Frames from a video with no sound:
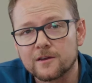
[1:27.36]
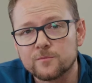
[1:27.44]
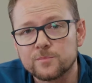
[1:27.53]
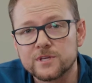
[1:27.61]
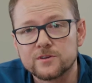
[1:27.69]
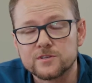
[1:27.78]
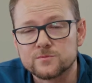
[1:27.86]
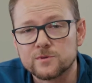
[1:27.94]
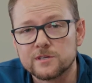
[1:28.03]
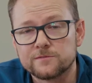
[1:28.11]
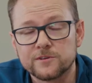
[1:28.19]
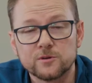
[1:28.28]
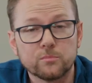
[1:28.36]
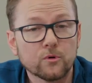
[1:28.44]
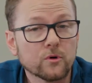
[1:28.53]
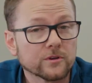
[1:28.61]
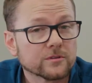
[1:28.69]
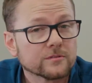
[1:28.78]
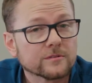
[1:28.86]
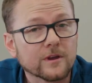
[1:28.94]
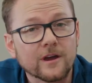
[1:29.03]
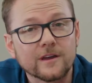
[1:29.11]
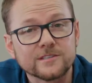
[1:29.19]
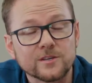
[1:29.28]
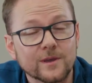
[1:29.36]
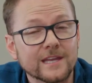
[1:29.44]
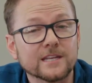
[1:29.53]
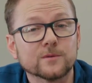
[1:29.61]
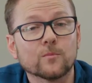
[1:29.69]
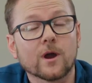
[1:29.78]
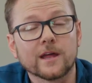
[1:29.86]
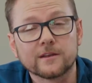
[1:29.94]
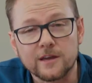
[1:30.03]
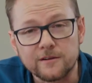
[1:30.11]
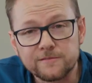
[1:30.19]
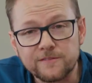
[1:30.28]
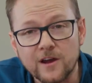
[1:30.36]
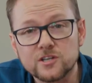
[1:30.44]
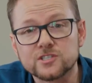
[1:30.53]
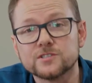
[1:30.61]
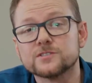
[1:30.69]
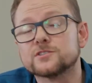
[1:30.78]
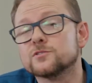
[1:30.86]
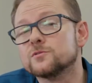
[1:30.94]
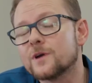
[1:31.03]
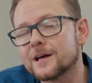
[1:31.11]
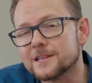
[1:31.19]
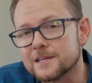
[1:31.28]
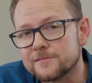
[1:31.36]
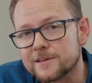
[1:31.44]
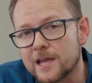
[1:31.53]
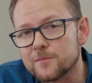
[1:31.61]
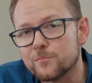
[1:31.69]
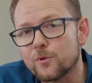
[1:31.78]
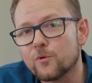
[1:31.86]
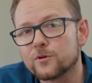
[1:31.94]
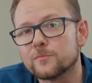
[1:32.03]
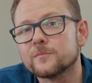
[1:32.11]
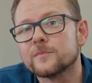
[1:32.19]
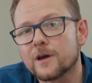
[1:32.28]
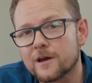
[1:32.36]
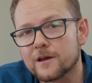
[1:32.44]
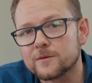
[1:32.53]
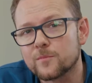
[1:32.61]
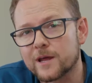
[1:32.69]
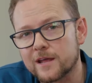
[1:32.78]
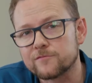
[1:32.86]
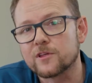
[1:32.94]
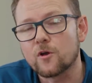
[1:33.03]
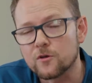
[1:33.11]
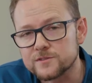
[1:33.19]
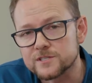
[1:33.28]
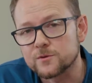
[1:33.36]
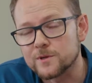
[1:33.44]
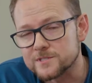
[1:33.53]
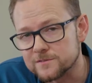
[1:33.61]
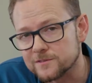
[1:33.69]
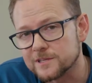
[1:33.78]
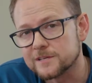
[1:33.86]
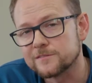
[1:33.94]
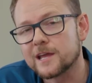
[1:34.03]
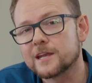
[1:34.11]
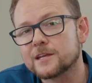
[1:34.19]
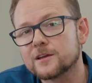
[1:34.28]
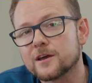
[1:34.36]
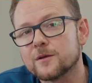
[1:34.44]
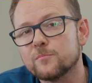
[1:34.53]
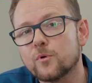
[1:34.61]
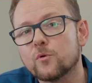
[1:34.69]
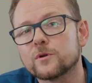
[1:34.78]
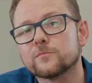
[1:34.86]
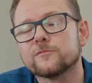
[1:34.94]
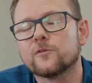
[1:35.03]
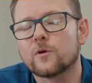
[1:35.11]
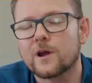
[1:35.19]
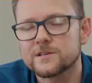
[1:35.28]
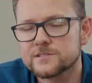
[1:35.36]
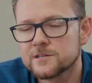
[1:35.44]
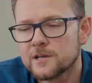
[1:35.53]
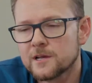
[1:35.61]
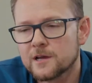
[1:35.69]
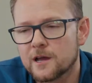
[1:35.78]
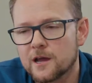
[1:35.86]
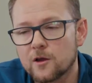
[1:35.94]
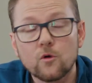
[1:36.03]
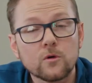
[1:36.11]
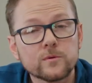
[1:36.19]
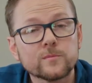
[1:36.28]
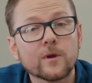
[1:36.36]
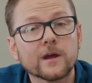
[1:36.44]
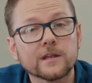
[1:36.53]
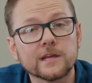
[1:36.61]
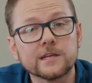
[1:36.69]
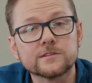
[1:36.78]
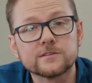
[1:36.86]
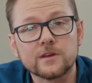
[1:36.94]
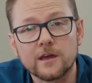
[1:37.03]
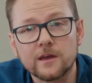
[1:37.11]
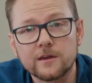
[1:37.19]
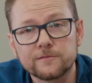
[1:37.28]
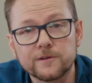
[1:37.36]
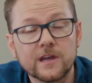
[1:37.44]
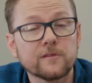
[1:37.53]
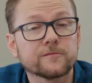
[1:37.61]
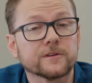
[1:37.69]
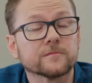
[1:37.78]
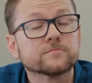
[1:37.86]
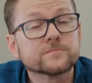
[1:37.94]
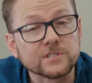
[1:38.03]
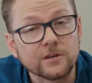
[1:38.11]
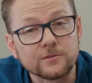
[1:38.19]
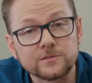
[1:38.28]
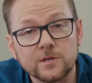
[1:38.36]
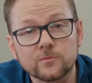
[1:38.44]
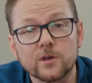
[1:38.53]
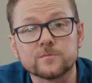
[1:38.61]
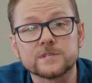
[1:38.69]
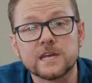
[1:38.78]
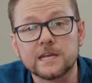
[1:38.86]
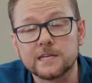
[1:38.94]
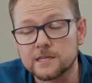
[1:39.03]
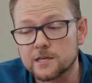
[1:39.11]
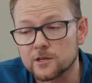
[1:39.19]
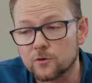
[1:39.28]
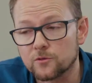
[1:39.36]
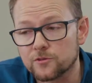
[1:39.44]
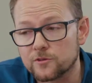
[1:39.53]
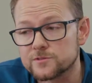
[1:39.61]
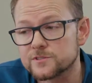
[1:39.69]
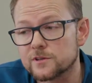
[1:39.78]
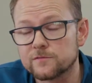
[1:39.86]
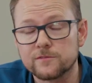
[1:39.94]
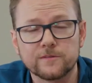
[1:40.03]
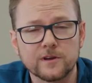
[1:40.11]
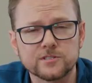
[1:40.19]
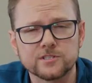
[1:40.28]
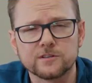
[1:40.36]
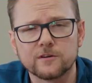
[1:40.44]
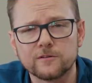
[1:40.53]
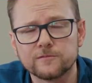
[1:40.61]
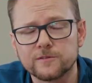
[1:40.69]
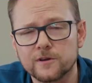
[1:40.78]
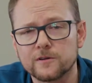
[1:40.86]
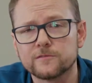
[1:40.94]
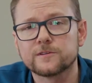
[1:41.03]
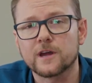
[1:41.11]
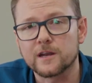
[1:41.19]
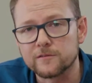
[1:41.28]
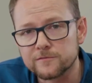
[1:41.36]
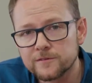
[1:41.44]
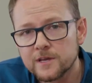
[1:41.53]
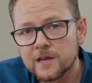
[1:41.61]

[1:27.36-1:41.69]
because we feel bored. So eating might kind of function to alleviate boredom. It might have the consequence of alleviating kind of boredom for us. Or we might eat for comfort. So sometimes eating can also serve the function of kind of